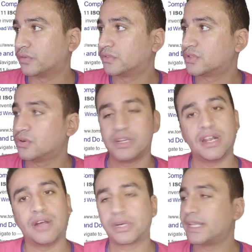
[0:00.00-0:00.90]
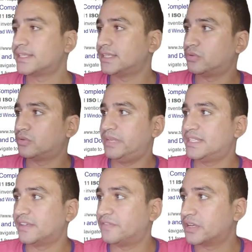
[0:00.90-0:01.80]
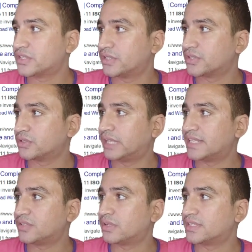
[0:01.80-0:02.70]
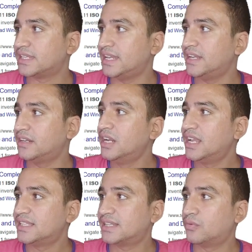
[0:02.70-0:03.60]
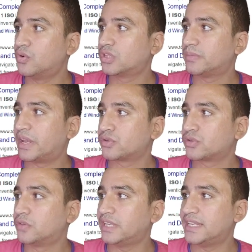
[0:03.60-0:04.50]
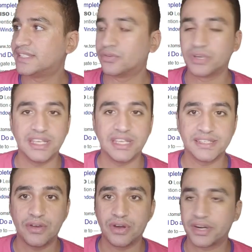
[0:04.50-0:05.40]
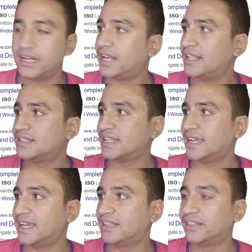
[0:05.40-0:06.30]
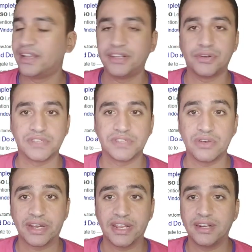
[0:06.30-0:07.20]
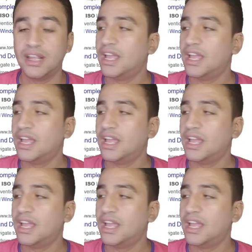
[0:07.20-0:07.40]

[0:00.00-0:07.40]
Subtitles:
So in our case, it will be the first result. As you can see here, the word Microsoft is already in the URL, and the headline of the URL